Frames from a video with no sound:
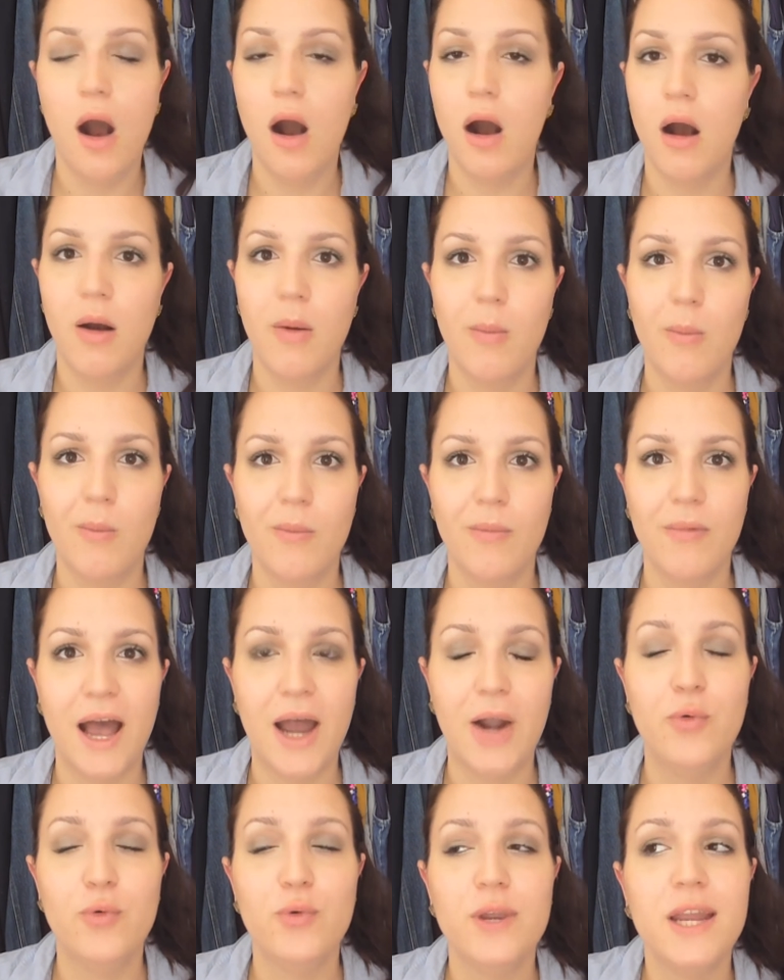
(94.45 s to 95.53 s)

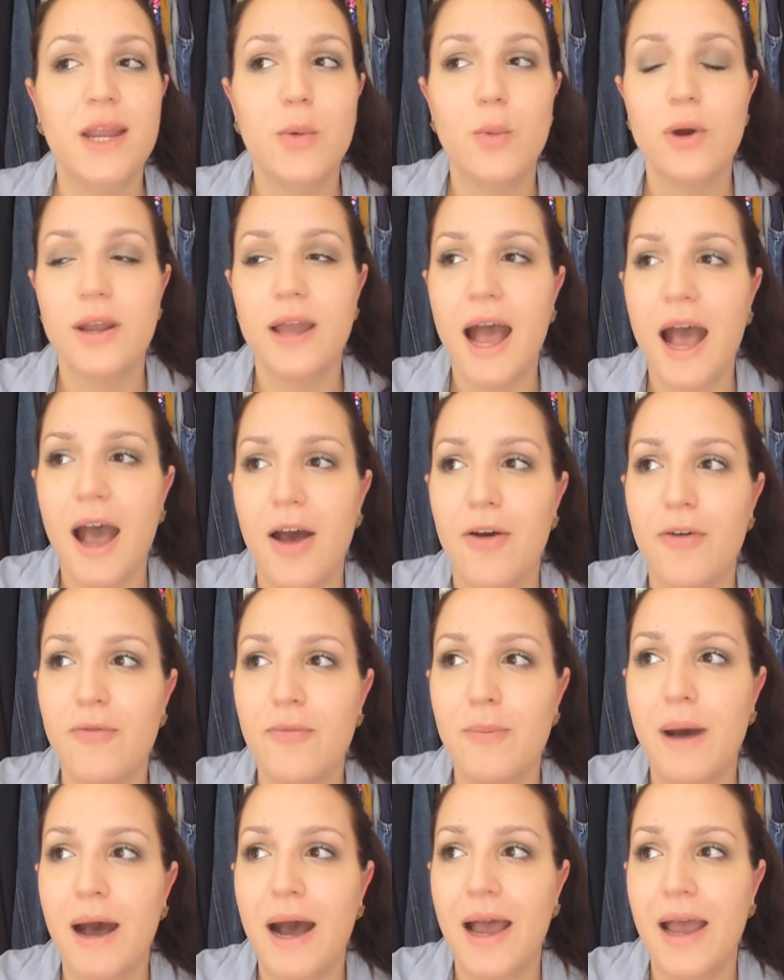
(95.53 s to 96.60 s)
I really want to have
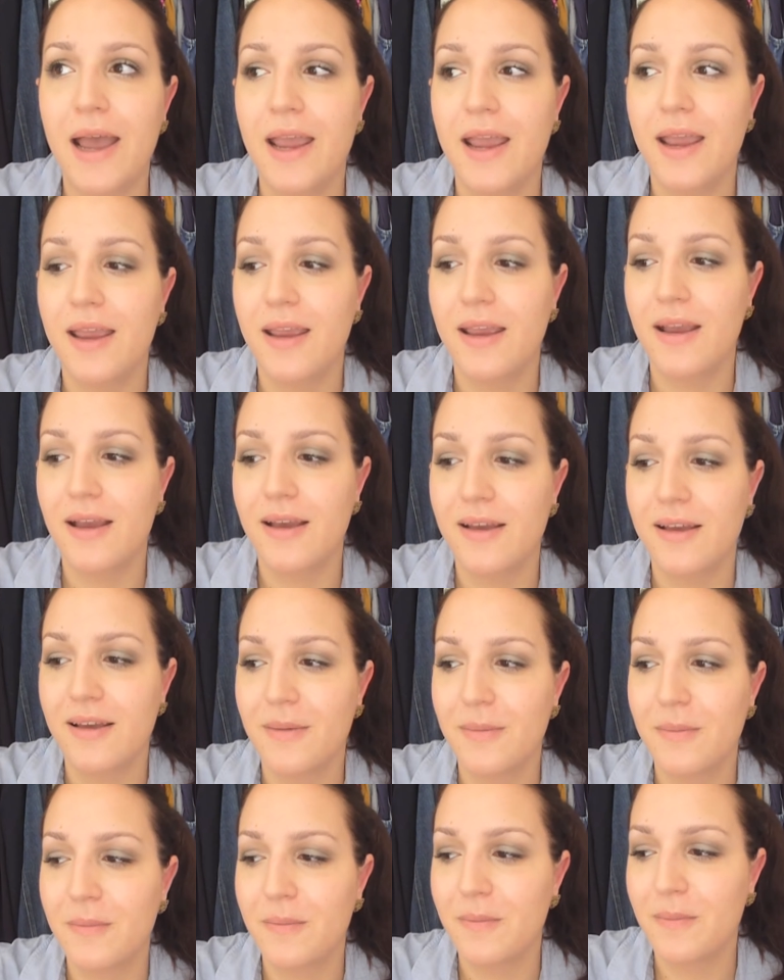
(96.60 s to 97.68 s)
my
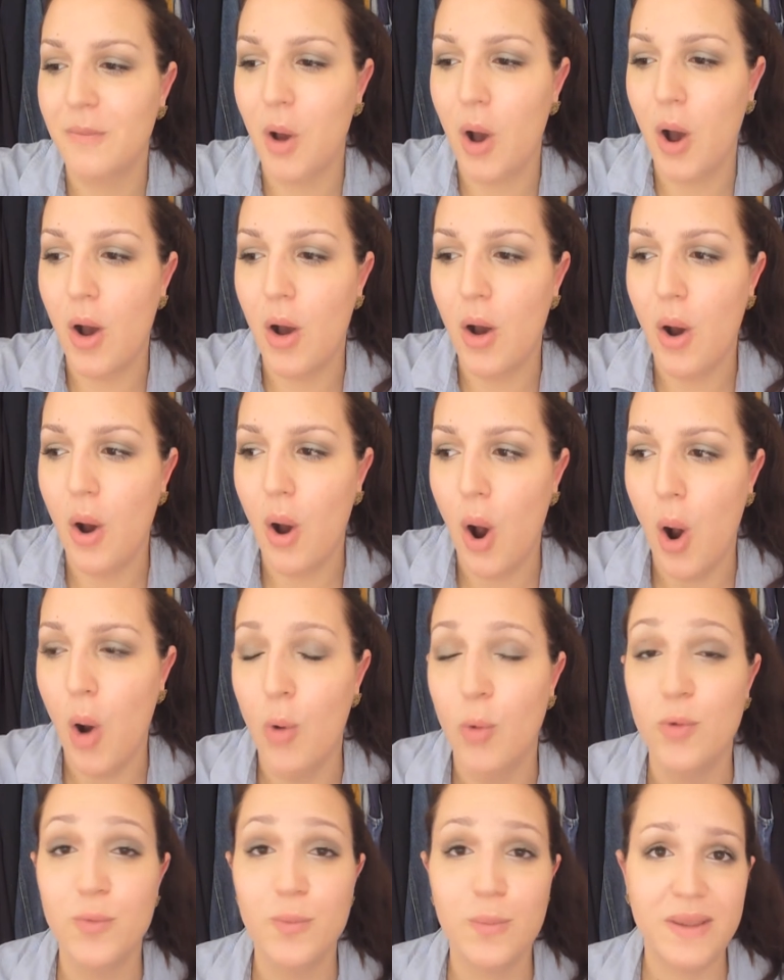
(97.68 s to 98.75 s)

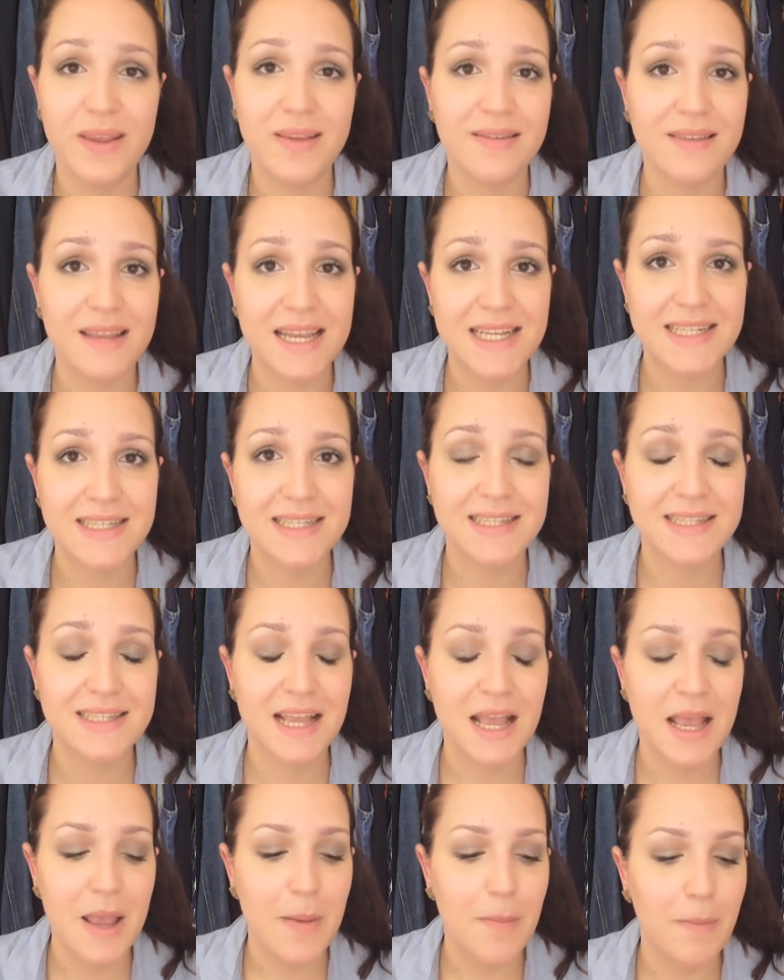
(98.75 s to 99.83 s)
own business,
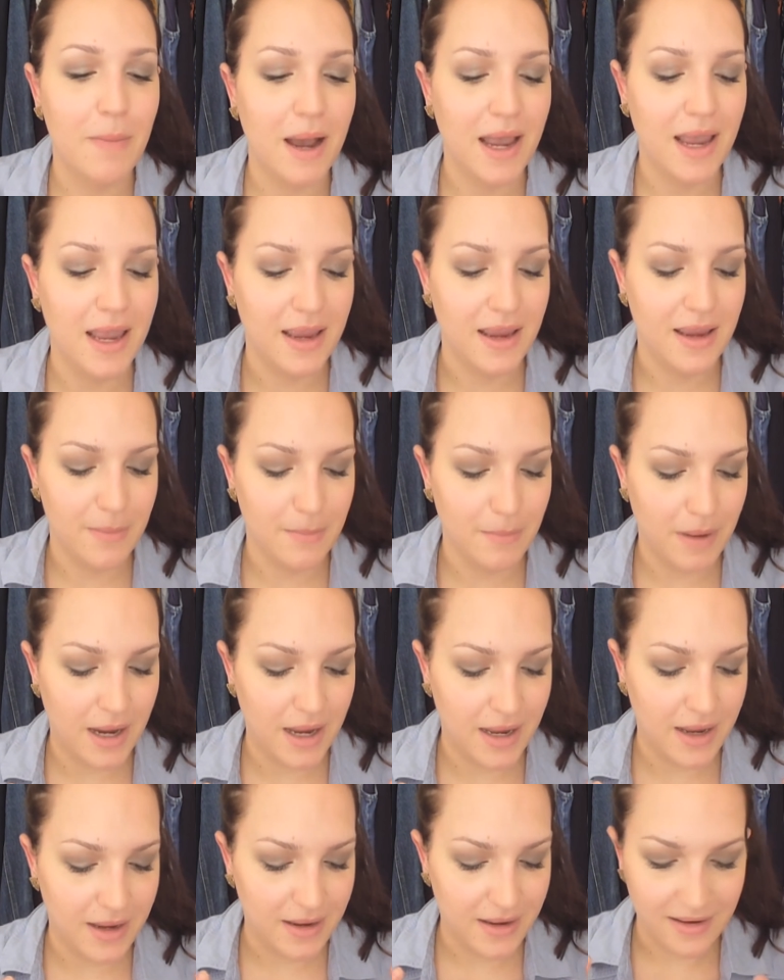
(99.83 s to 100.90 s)

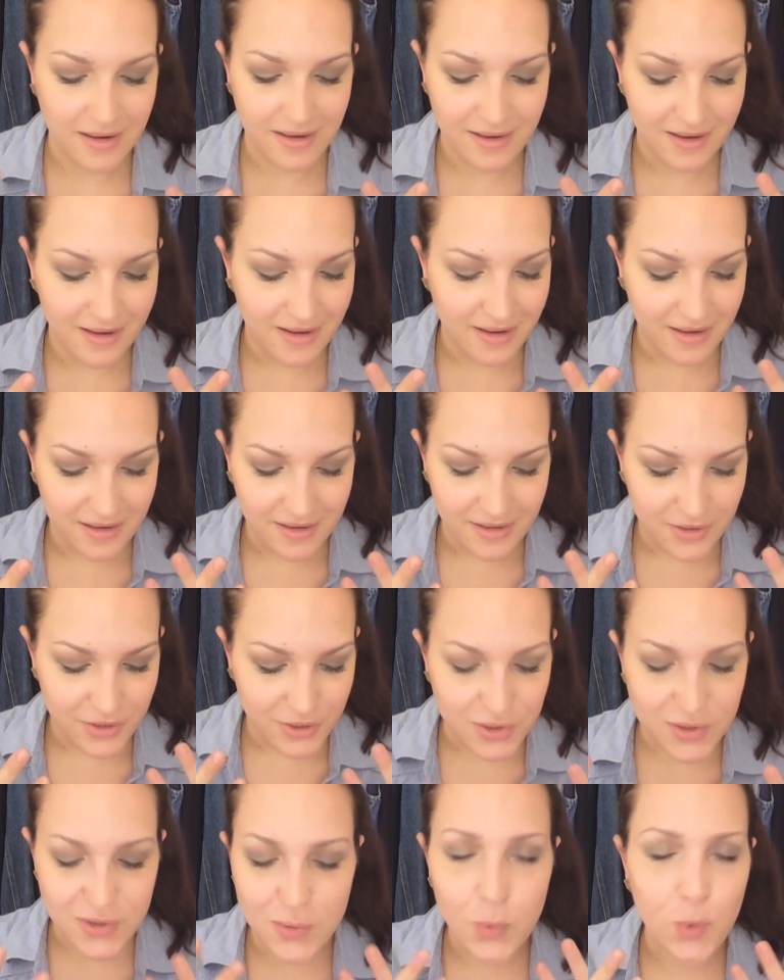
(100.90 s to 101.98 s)
my
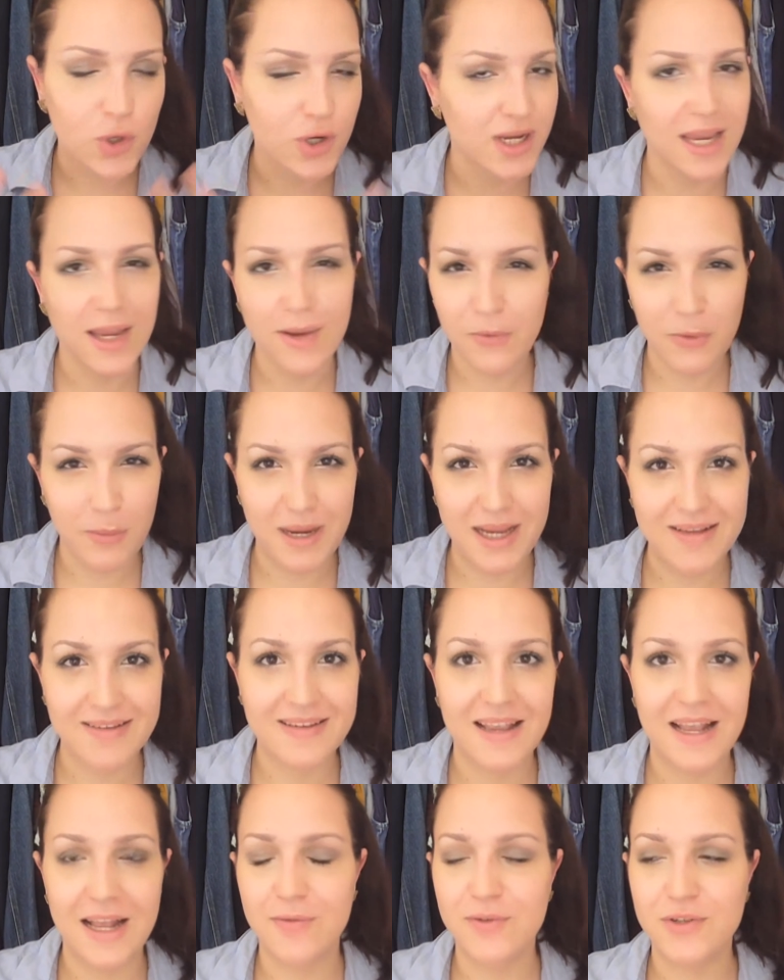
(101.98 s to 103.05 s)
just working for
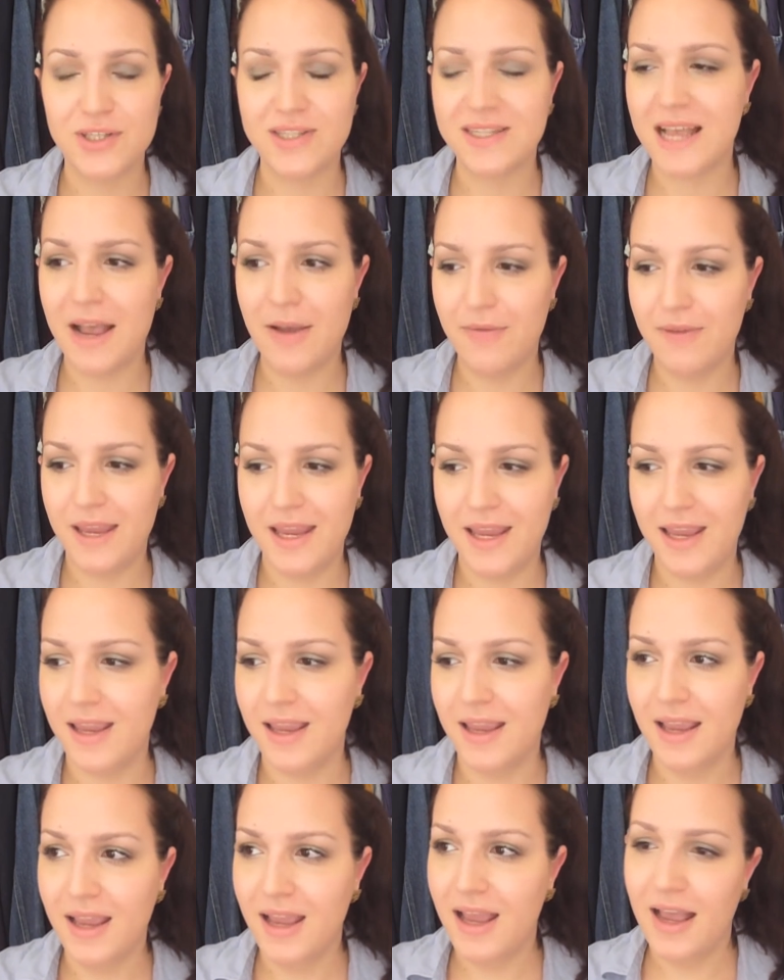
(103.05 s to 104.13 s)
myself, just having